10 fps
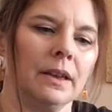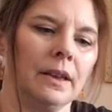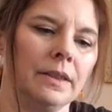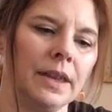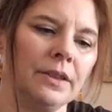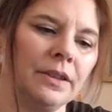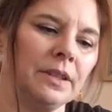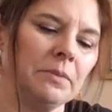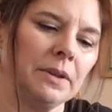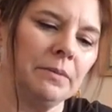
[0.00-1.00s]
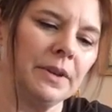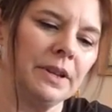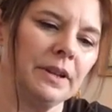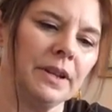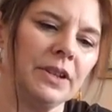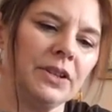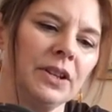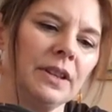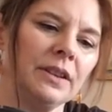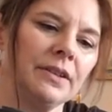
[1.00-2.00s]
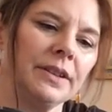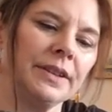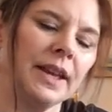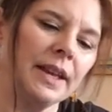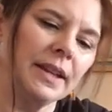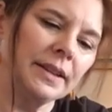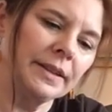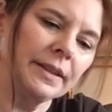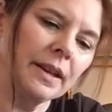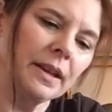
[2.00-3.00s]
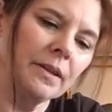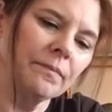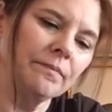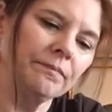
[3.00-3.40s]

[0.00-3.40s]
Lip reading: They look to be in pretty good condition. They're size 9.5.